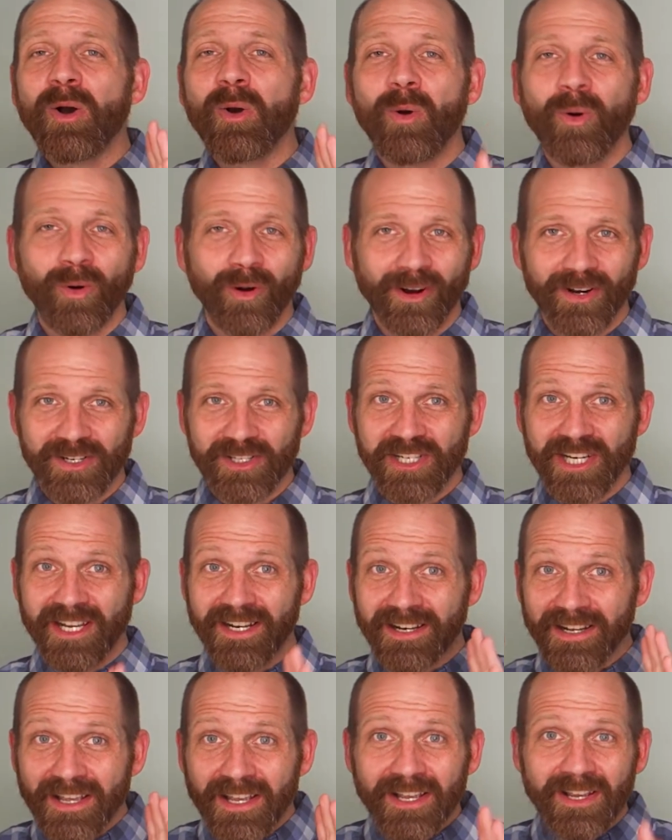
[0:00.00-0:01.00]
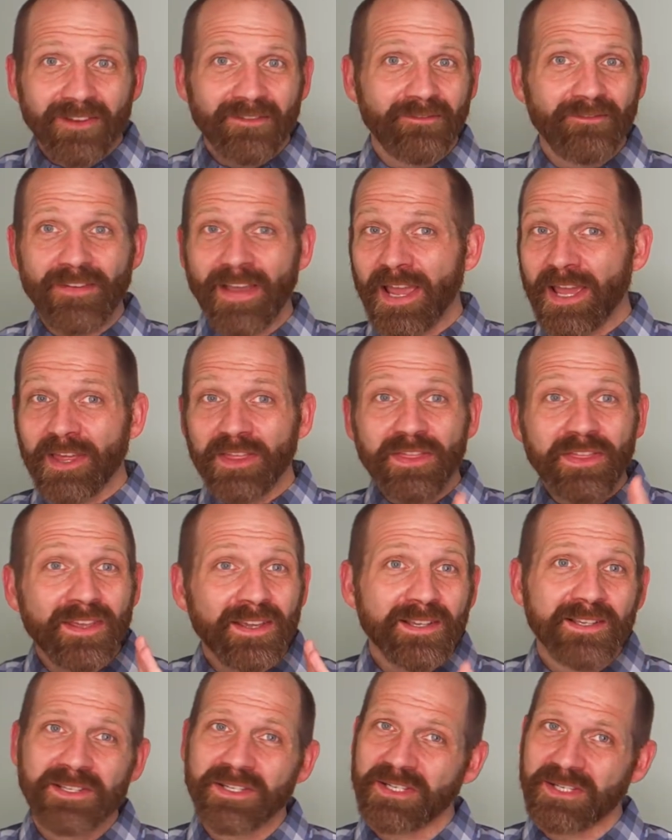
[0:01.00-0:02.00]
origin faith
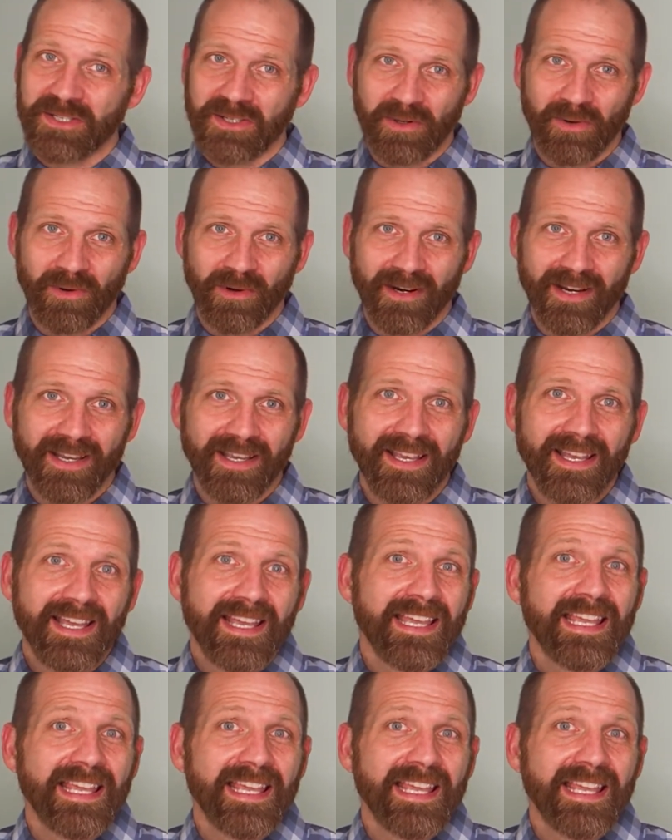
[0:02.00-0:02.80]
story.